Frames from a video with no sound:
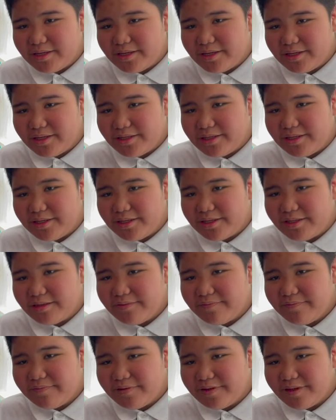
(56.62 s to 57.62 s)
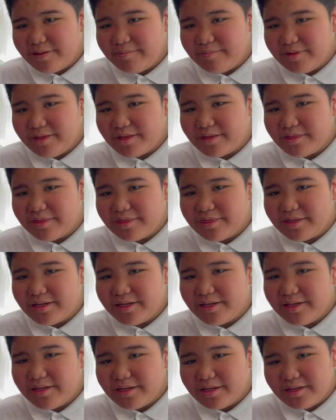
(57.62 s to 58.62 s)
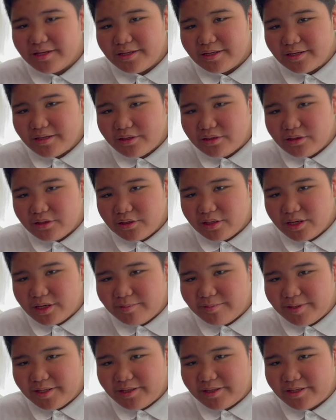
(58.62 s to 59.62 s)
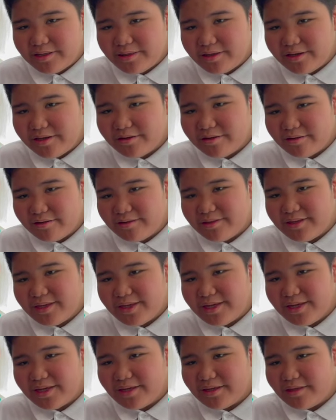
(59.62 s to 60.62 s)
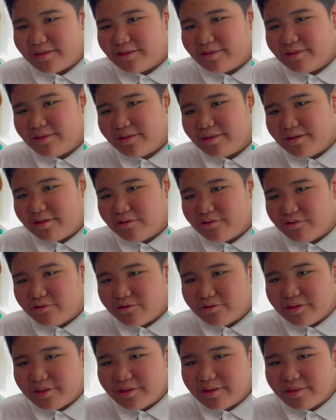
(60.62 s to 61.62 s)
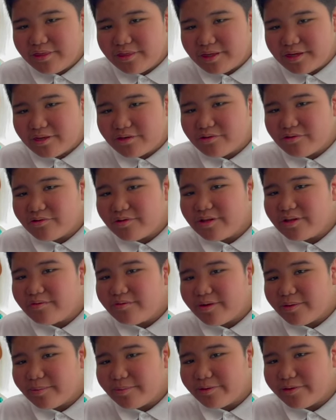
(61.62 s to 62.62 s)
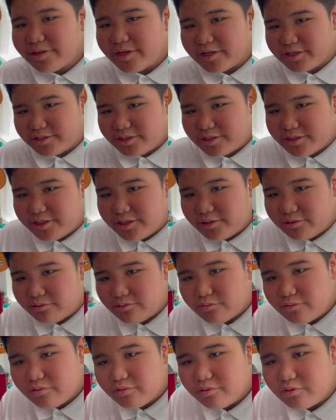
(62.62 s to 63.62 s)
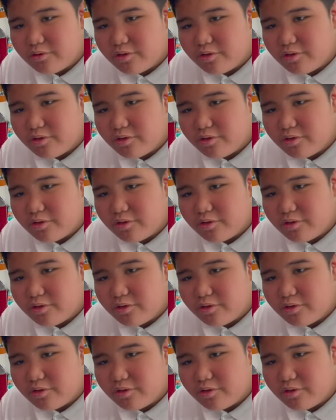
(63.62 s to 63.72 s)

and in females, the gametes are called eggs. During sexual reproduction, the two